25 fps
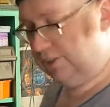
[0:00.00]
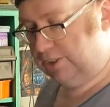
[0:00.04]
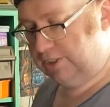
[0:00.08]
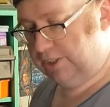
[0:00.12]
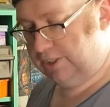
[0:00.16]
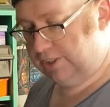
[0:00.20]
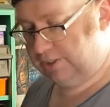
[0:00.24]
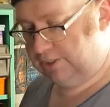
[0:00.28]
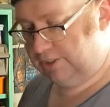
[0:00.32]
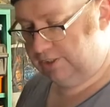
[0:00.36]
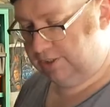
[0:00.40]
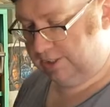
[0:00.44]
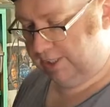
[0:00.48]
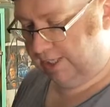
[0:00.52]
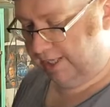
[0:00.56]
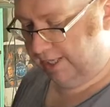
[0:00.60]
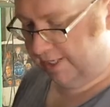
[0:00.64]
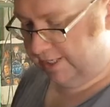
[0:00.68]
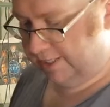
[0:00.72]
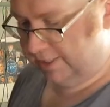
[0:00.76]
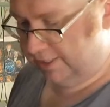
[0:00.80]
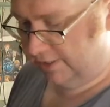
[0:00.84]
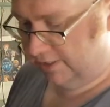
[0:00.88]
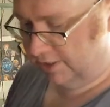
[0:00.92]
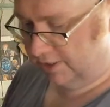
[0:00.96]
just
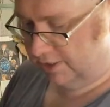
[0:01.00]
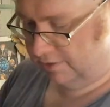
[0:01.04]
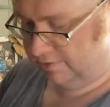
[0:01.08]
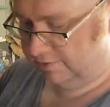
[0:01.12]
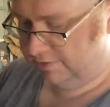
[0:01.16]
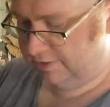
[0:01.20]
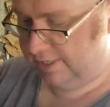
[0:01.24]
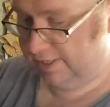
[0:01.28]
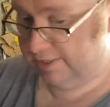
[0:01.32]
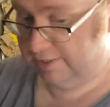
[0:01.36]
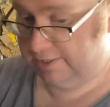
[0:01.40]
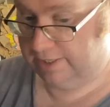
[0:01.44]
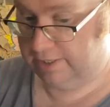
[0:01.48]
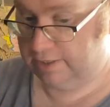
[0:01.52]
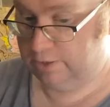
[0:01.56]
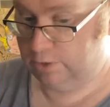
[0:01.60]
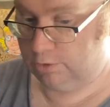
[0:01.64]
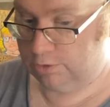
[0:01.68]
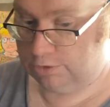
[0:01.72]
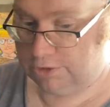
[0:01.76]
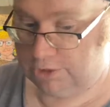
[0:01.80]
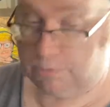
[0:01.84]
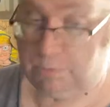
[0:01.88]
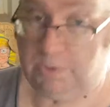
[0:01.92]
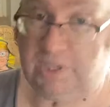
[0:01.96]
darkening stuff down, it can
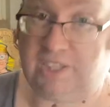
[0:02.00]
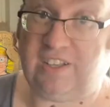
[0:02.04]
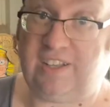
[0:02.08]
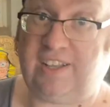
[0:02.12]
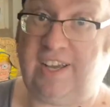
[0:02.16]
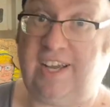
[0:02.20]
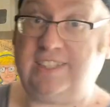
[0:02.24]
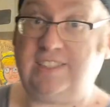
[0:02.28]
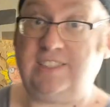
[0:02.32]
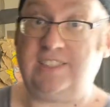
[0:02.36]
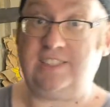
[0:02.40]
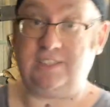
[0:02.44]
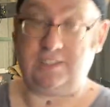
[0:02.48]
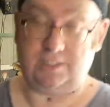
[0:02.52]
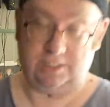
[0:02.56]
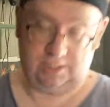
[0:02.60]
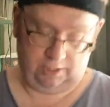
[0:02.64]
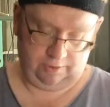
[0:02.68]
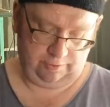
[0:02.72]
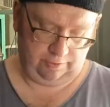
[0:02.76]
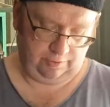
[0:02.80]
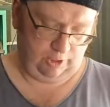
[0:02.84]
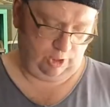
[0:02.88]
also be lighting stuff